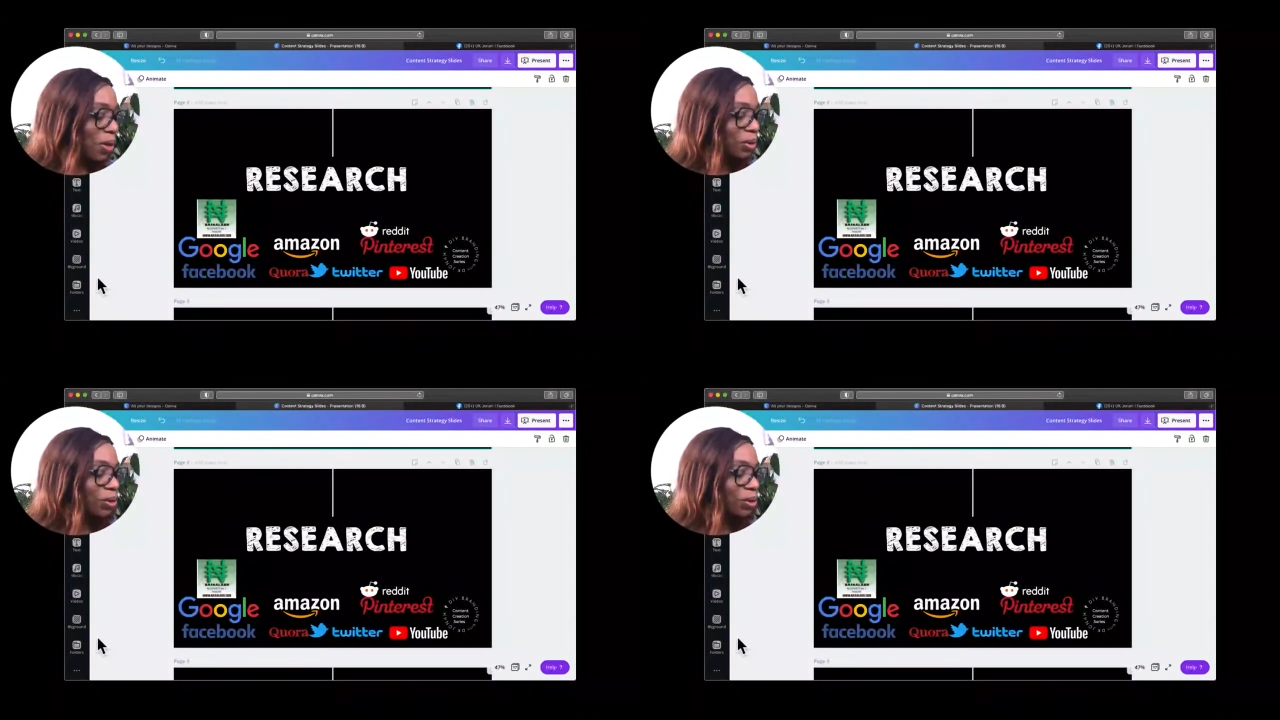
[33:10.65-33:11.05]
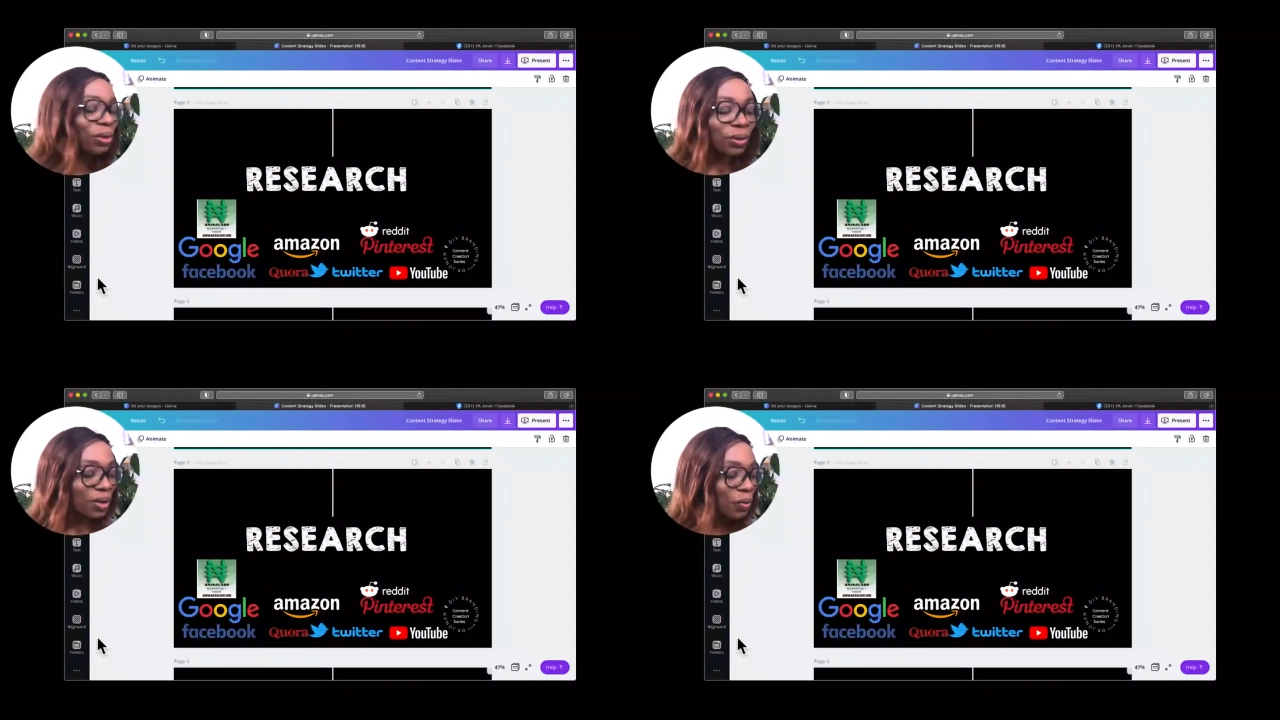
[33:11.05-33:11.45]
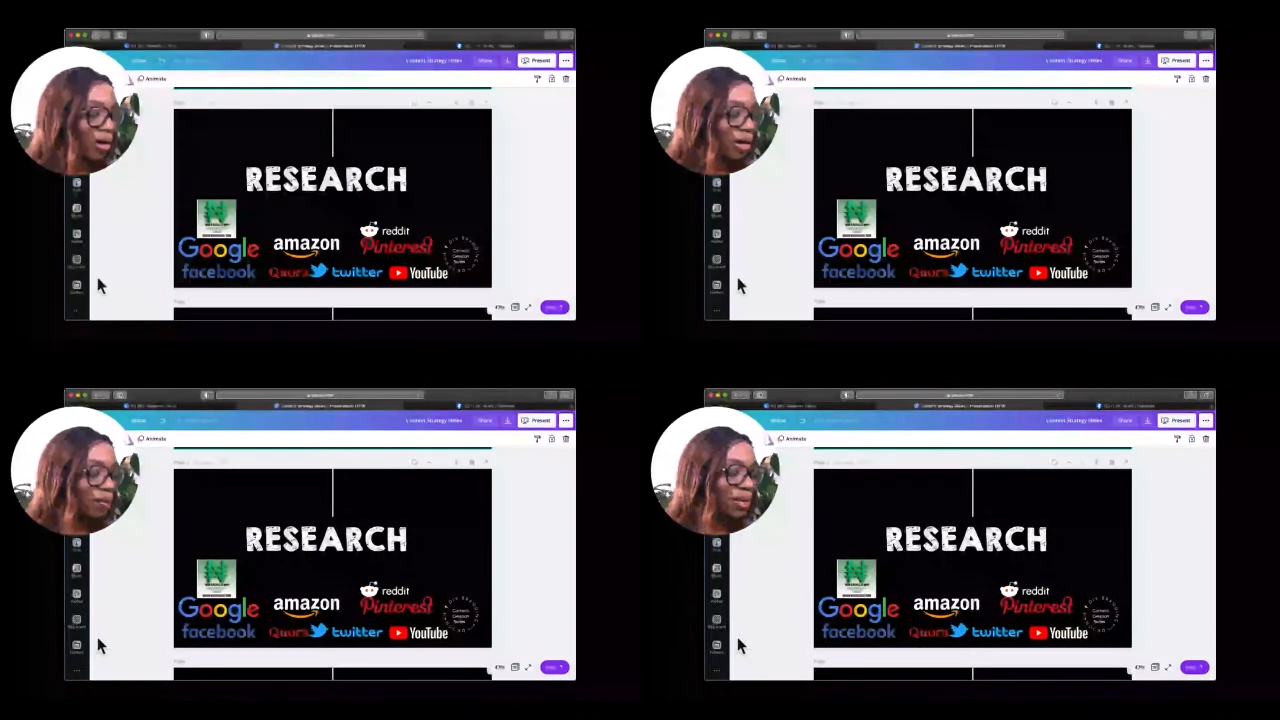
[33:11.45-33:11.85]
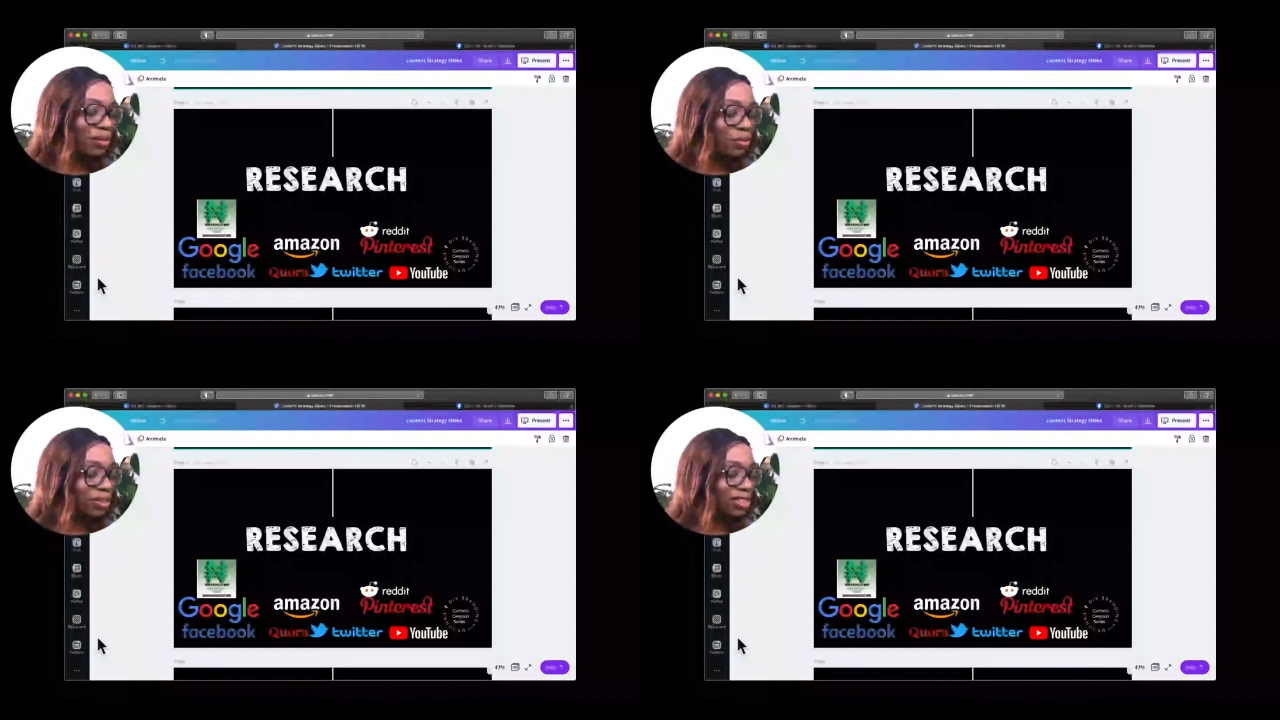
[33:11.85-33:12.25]
I'm sure you get what I mean
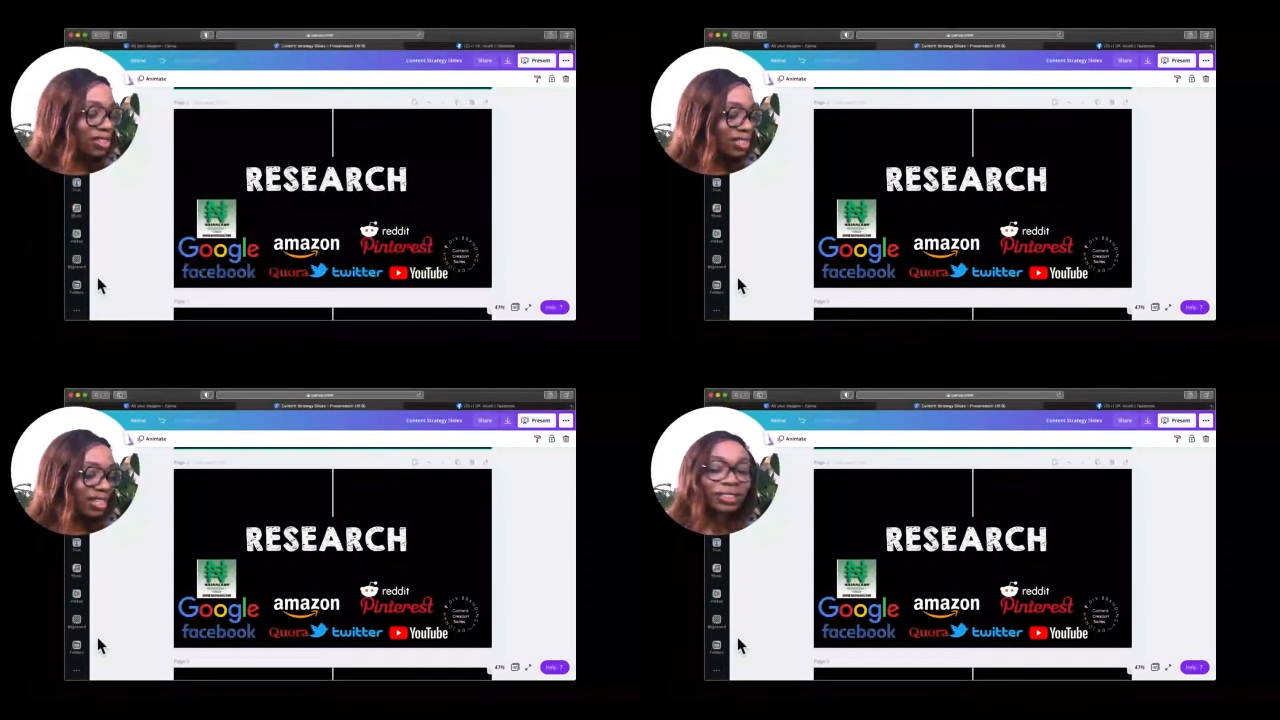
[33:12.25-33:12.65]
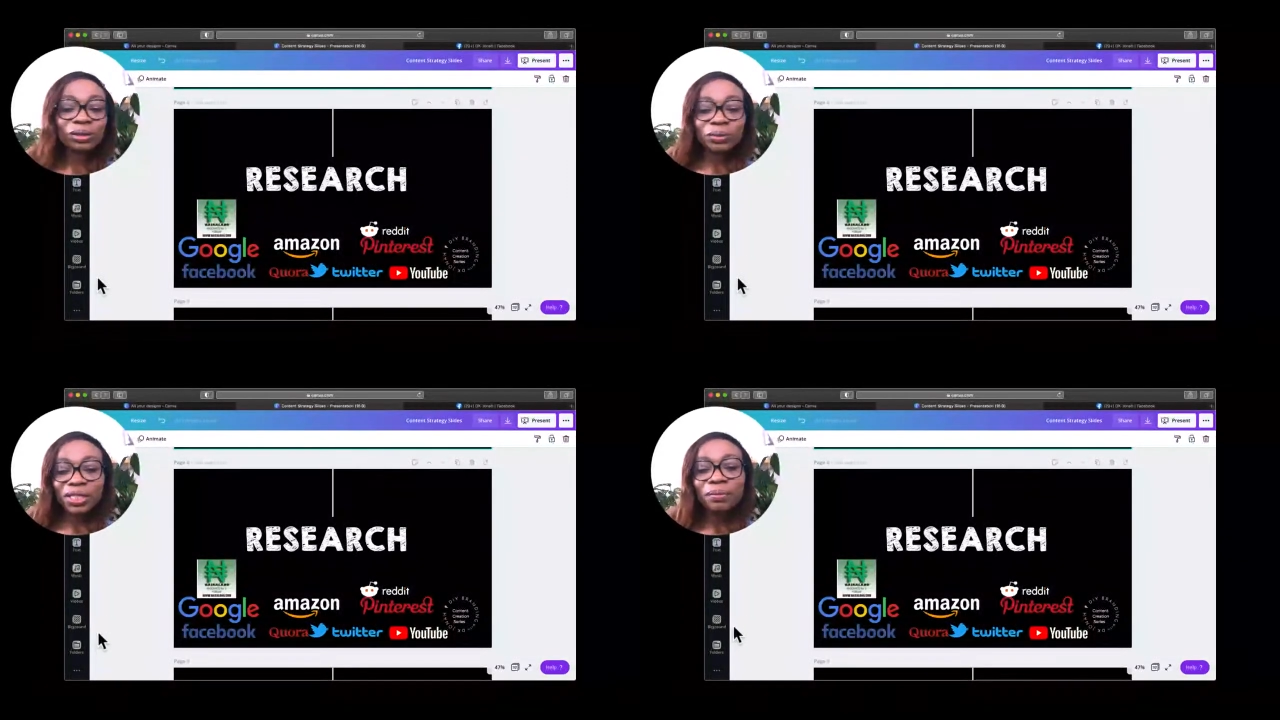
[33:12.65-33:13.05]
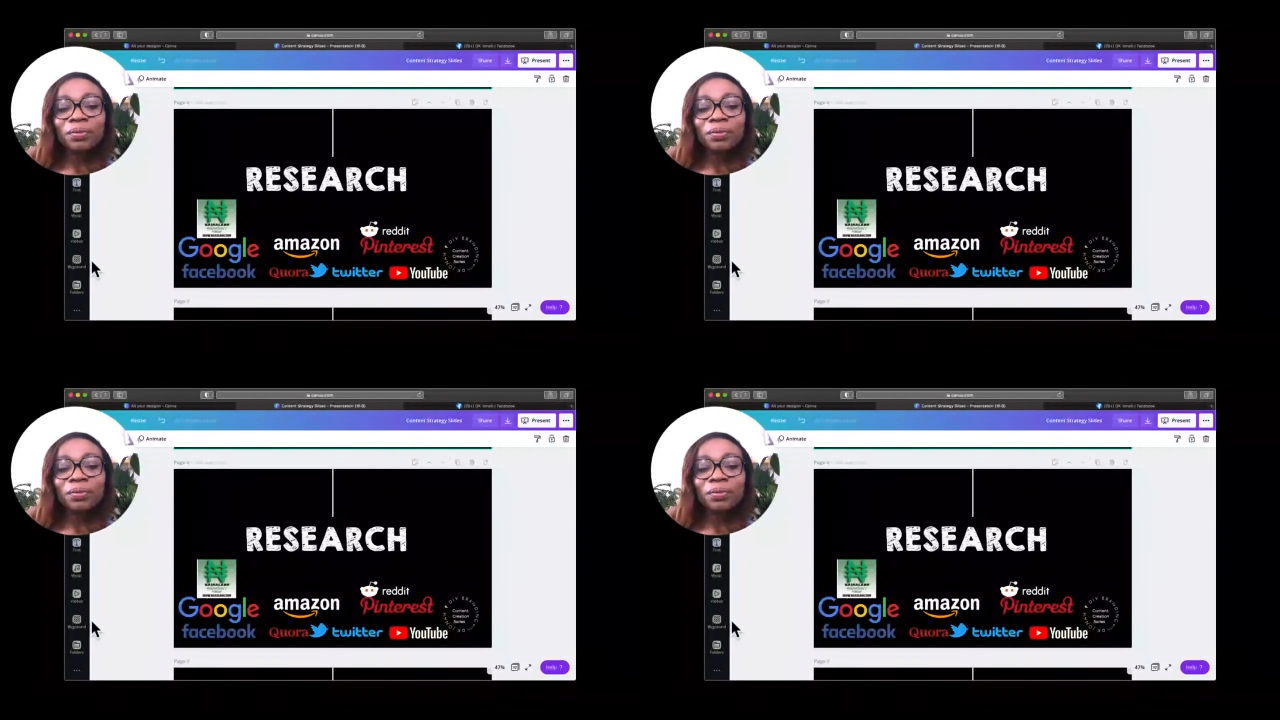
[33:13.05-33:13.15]
if you listened last week.